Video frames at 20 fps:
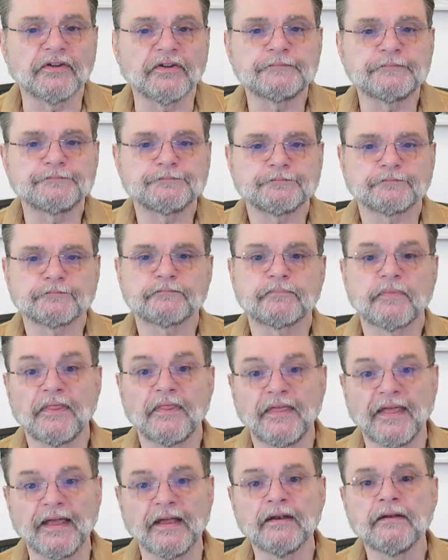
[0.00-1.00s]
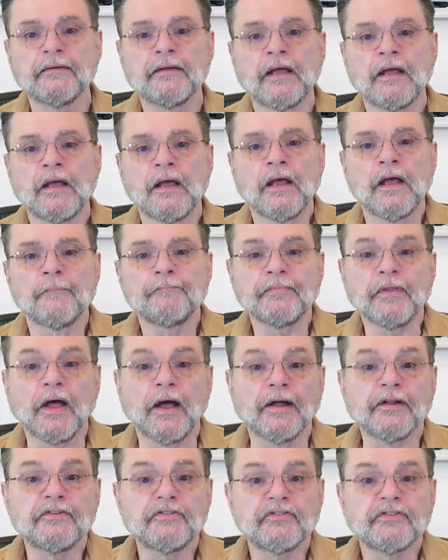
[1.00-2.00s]
it, then
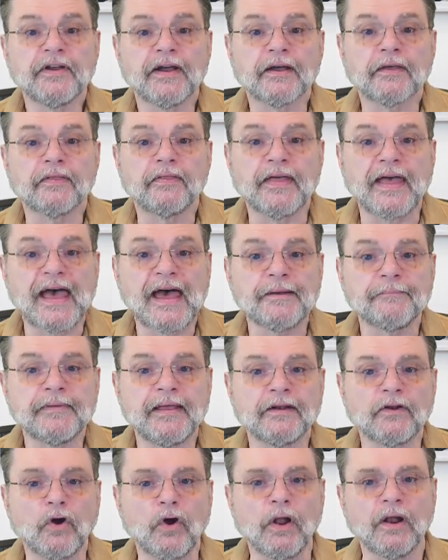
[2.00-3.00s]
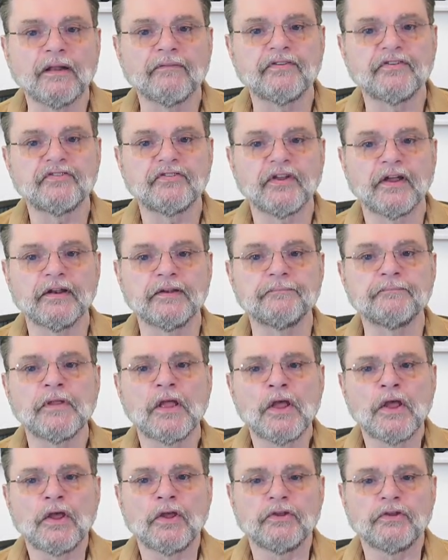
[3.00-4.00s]
uncheck that and all of a sudden
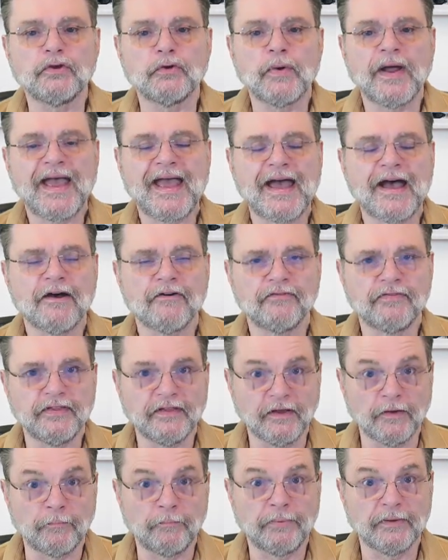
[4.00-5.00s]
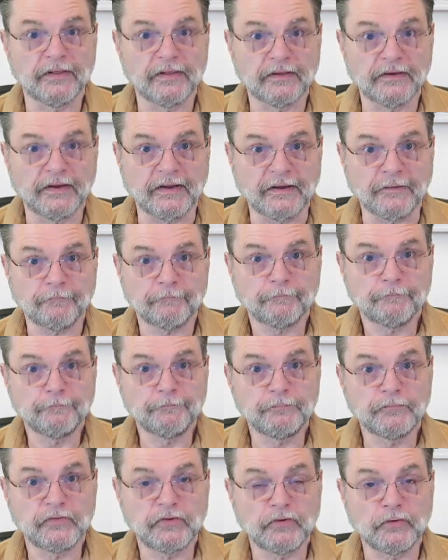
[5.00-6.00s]
you have the ability
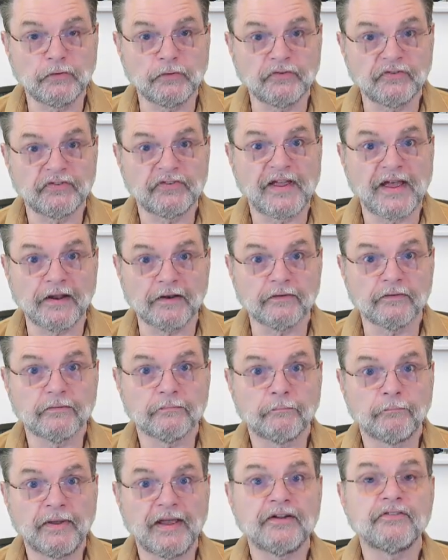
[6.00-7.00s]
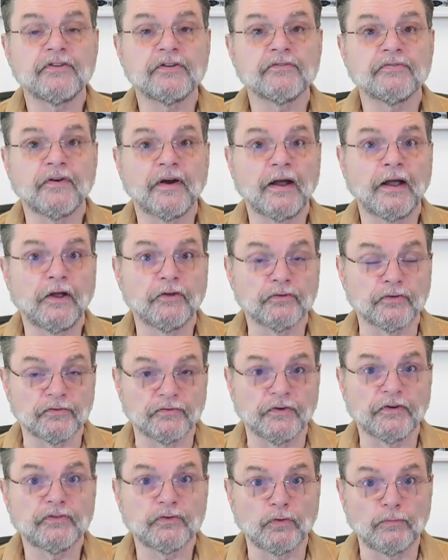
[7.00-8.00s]
to set paging files or
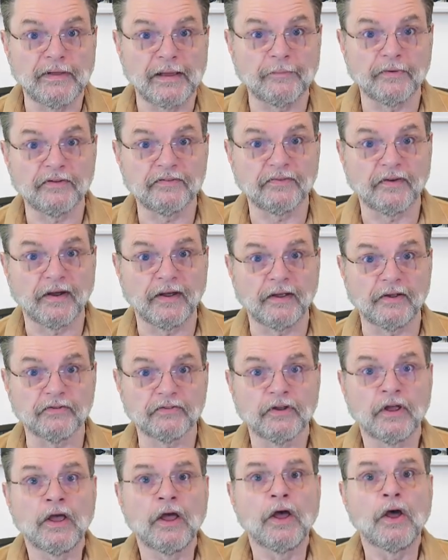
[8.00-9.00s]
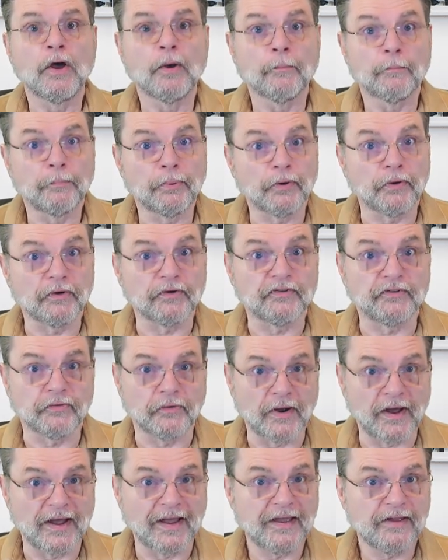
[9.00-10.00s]
virtual memory files per
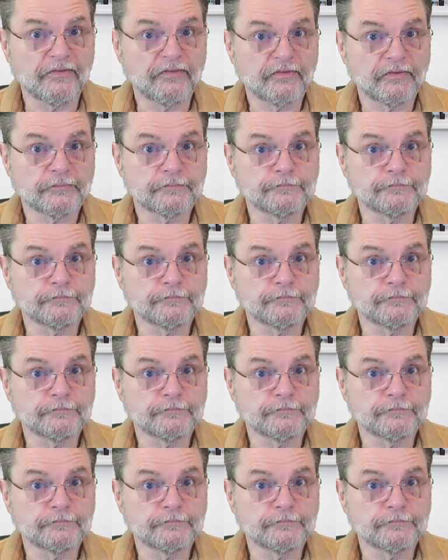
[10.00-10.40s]
drive